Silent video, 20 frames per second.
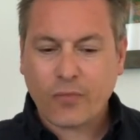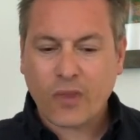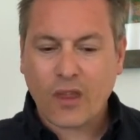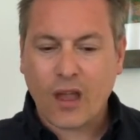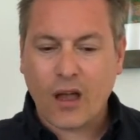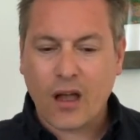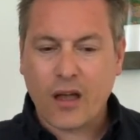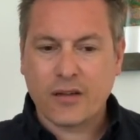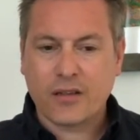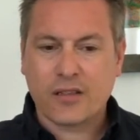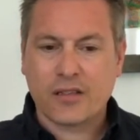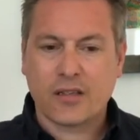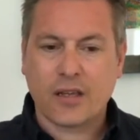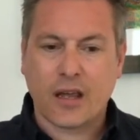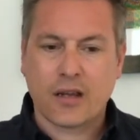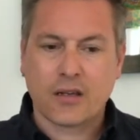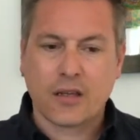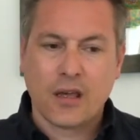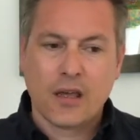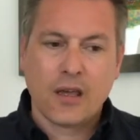I
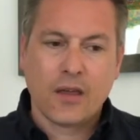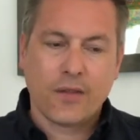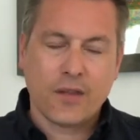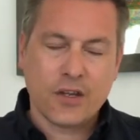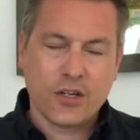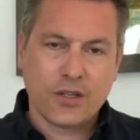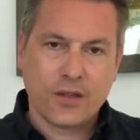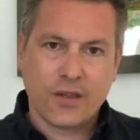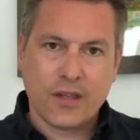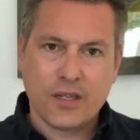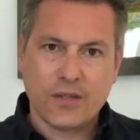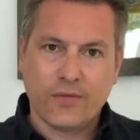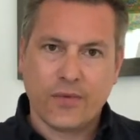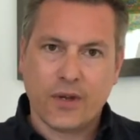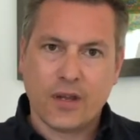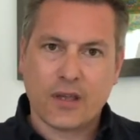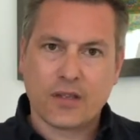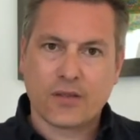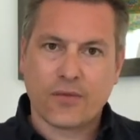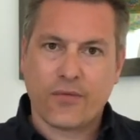understand these
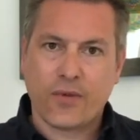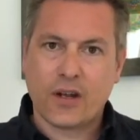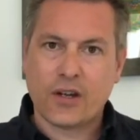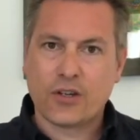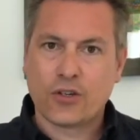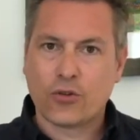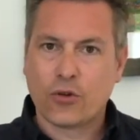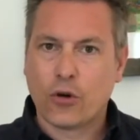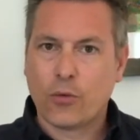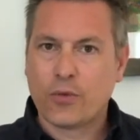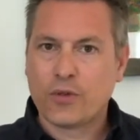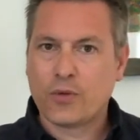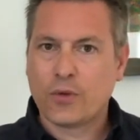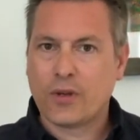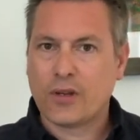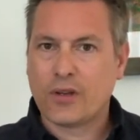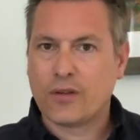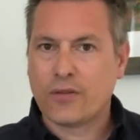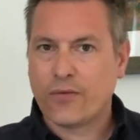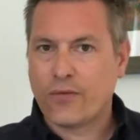videos are fairly short,
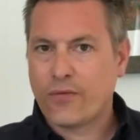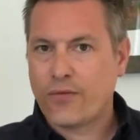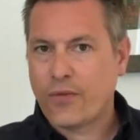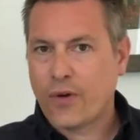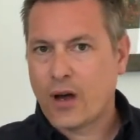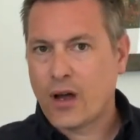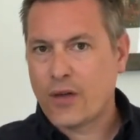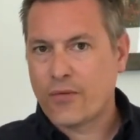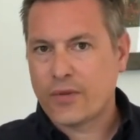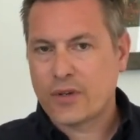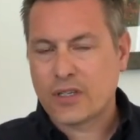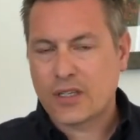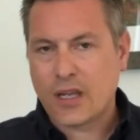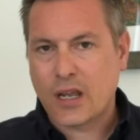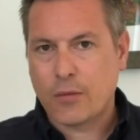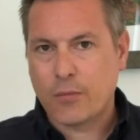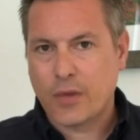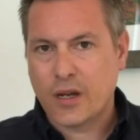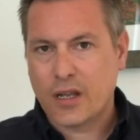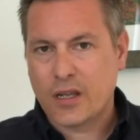between 5 and
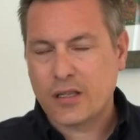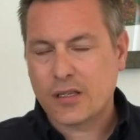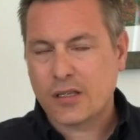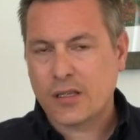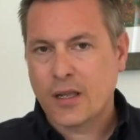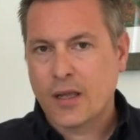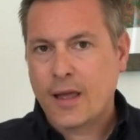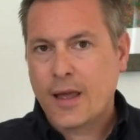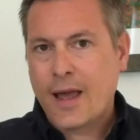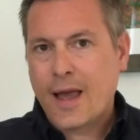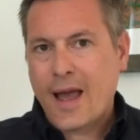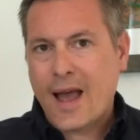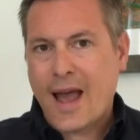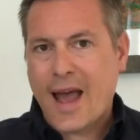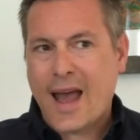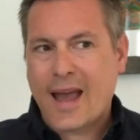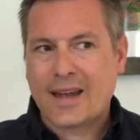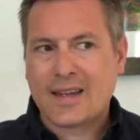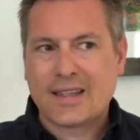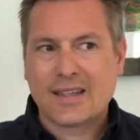10 minutes,
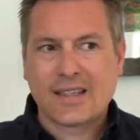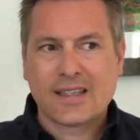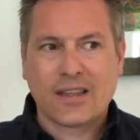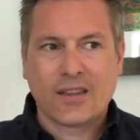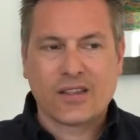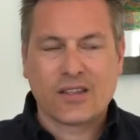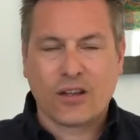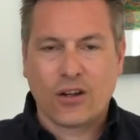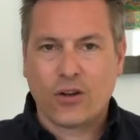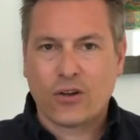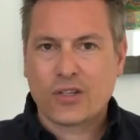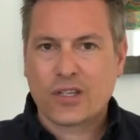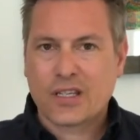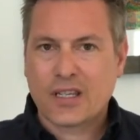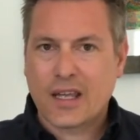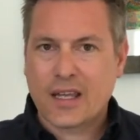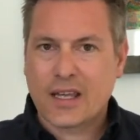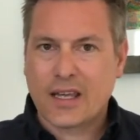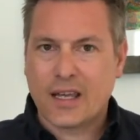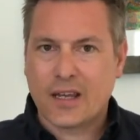and there's a lot to
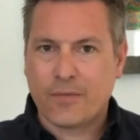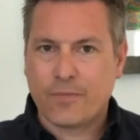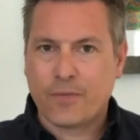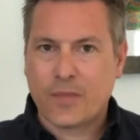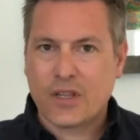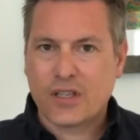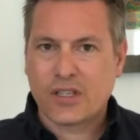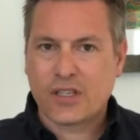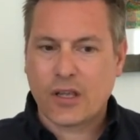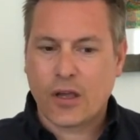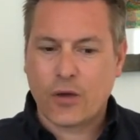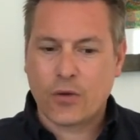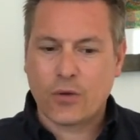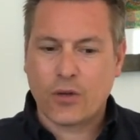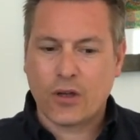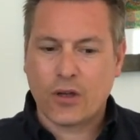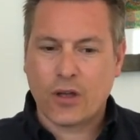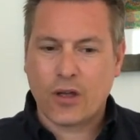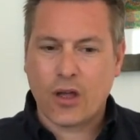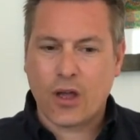take in. So
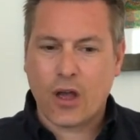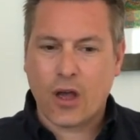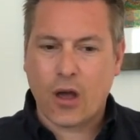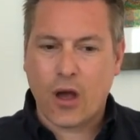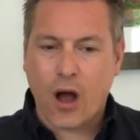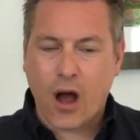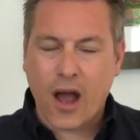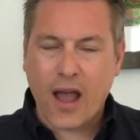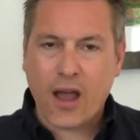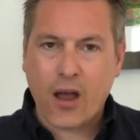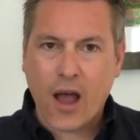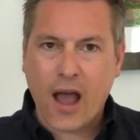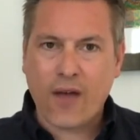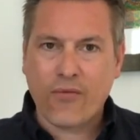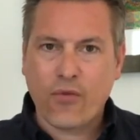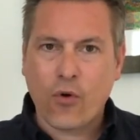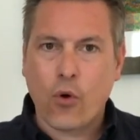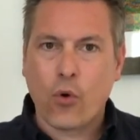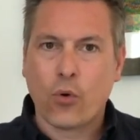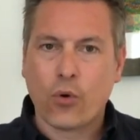I
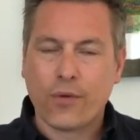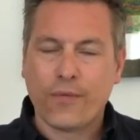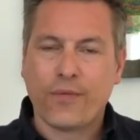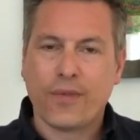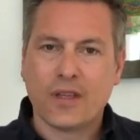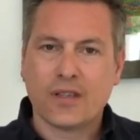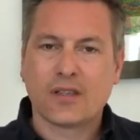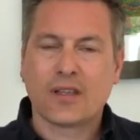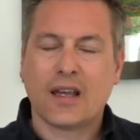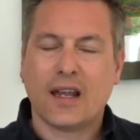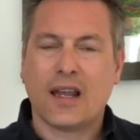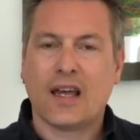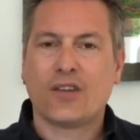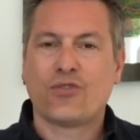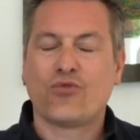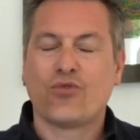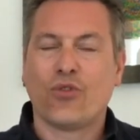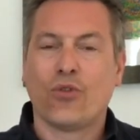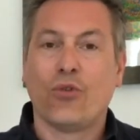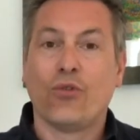have all of this
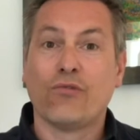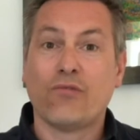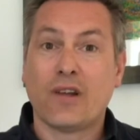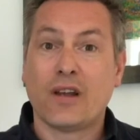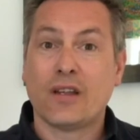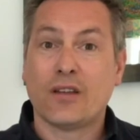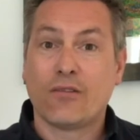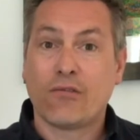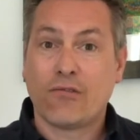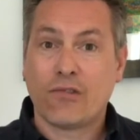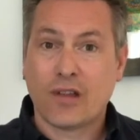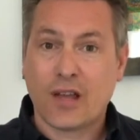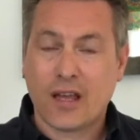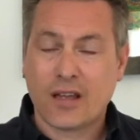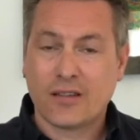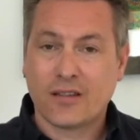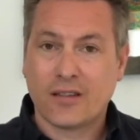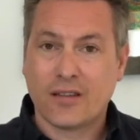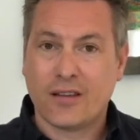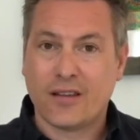collateral already
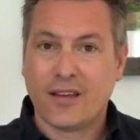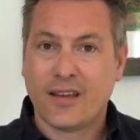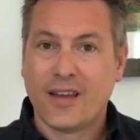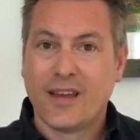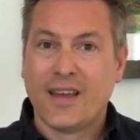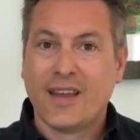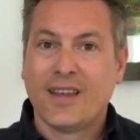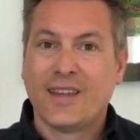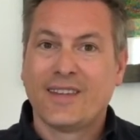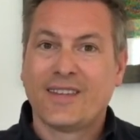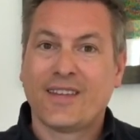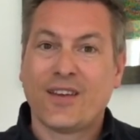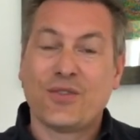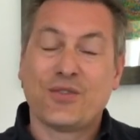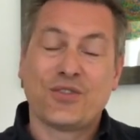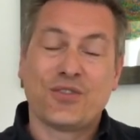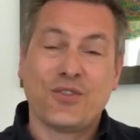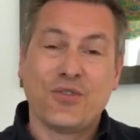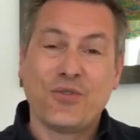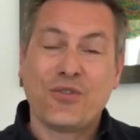created. So
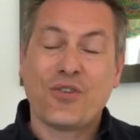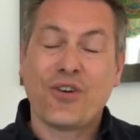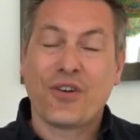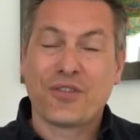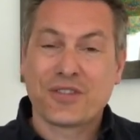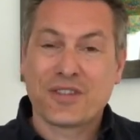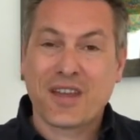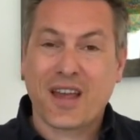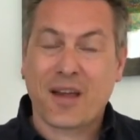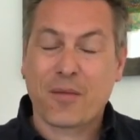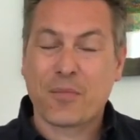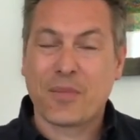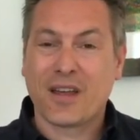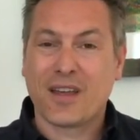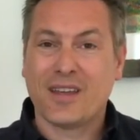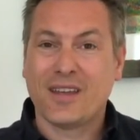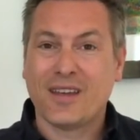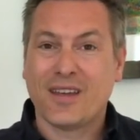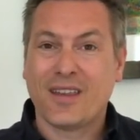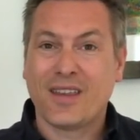do contact
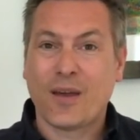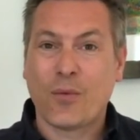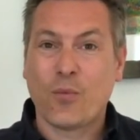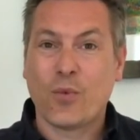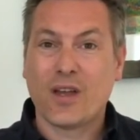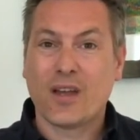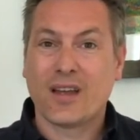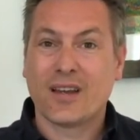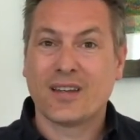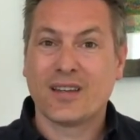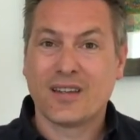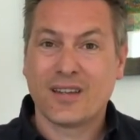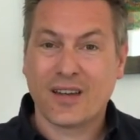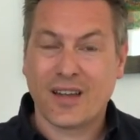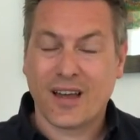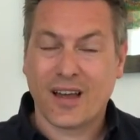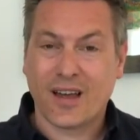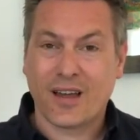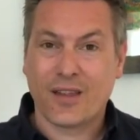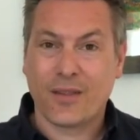me, and then we can,
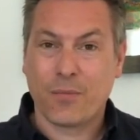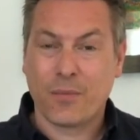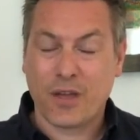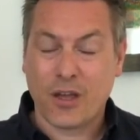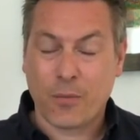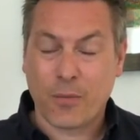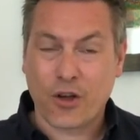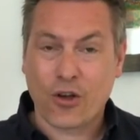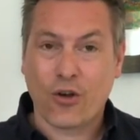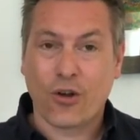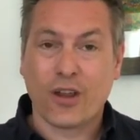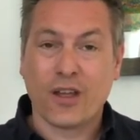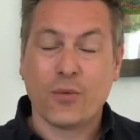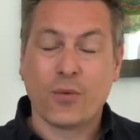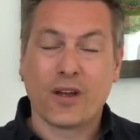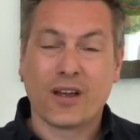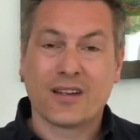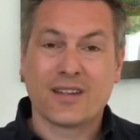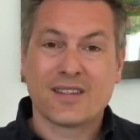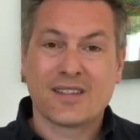me and my colleague, we
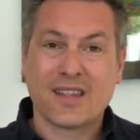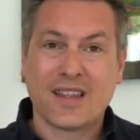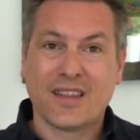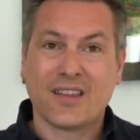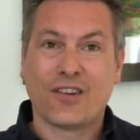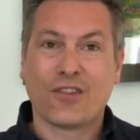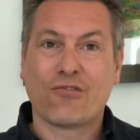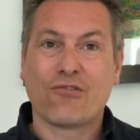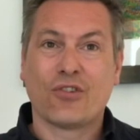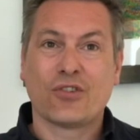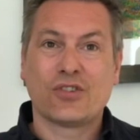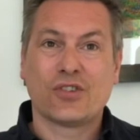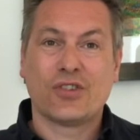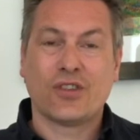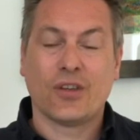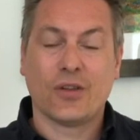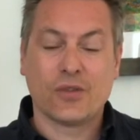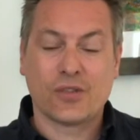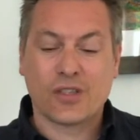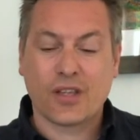can send it across to
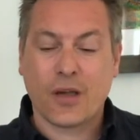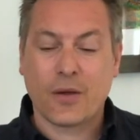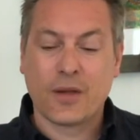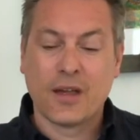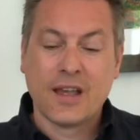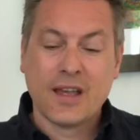you. So